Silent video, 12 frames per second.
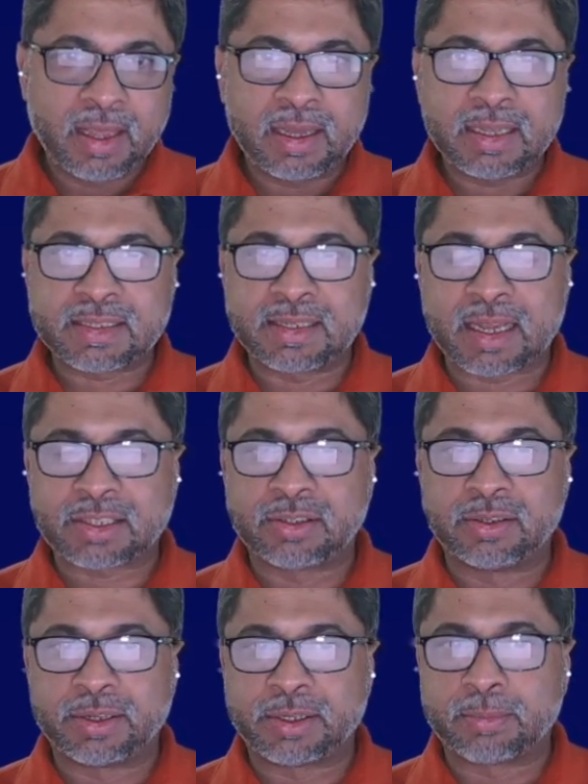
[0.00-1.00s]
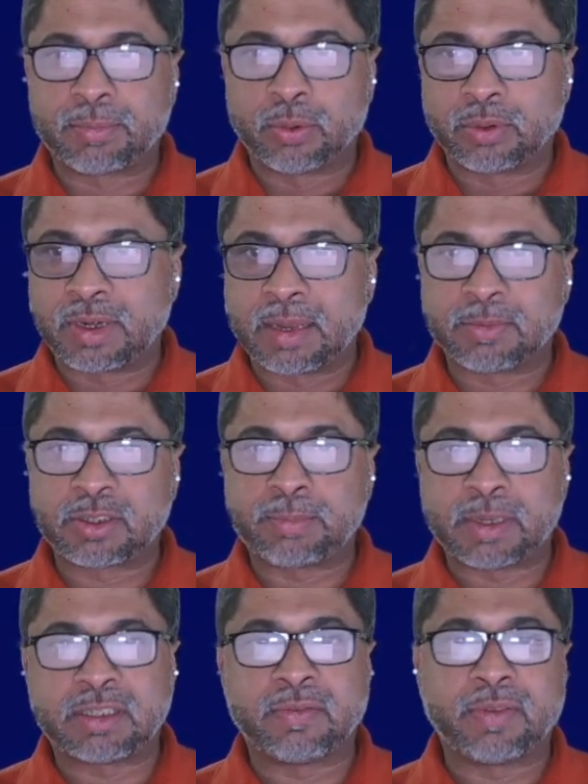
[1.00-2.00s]
It's an accelerator program
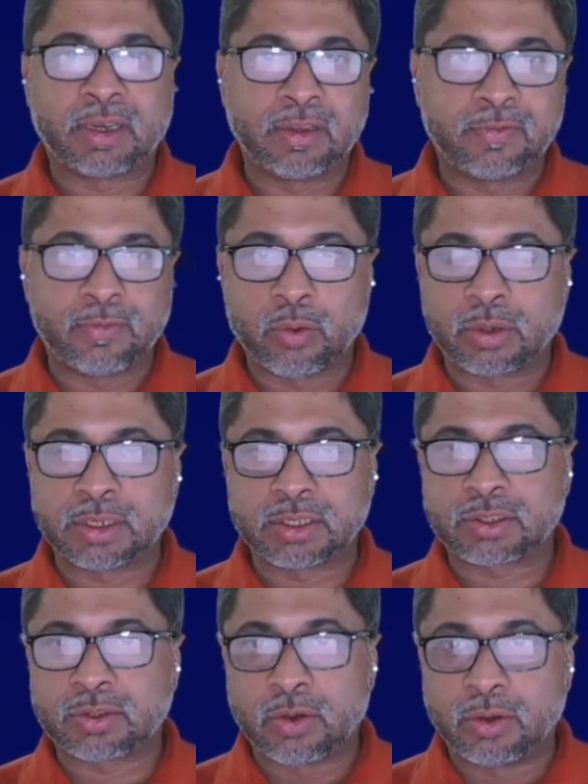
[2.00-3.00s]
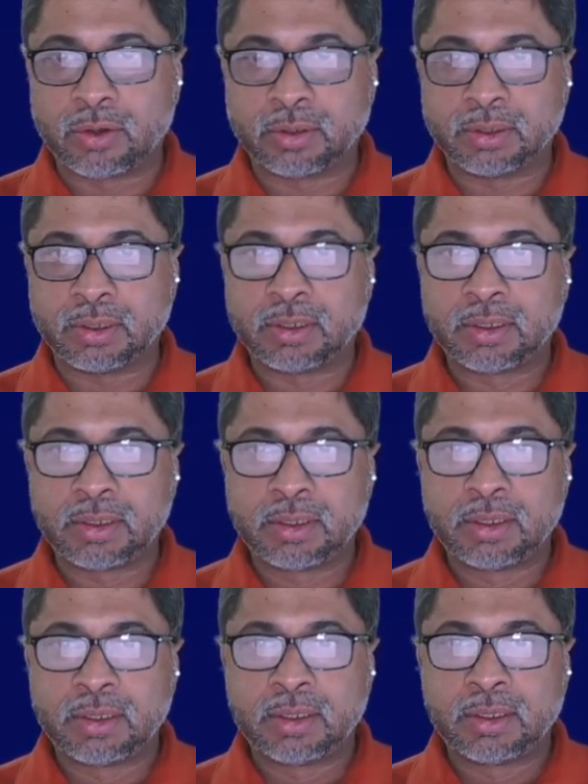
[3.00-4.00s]
specifically focused on
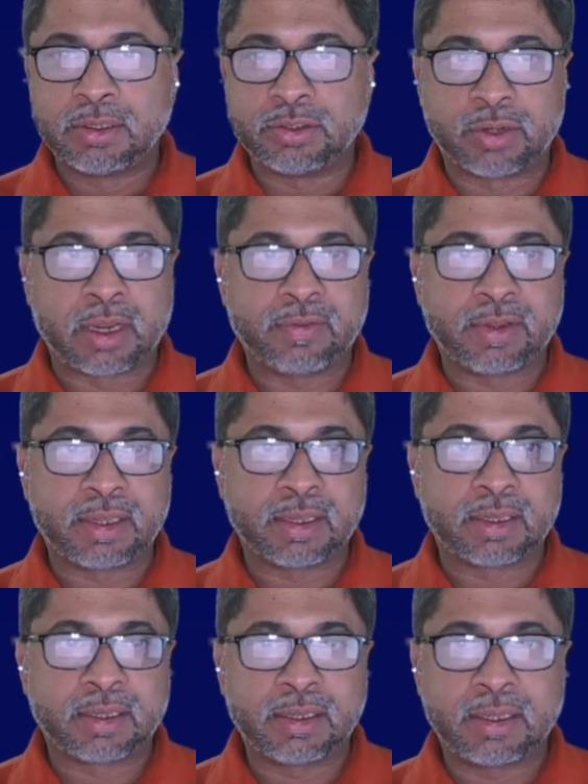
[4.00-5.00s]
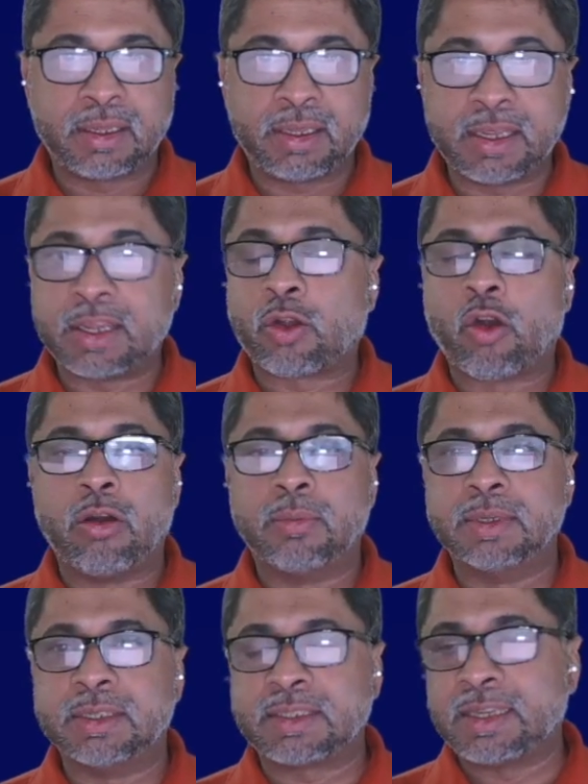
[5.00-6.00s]
driving
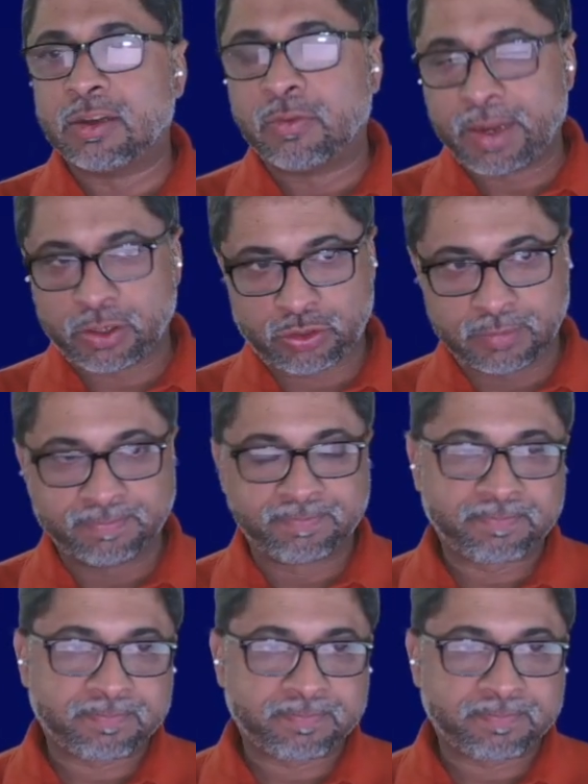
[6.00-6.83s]
e-commerce innovation.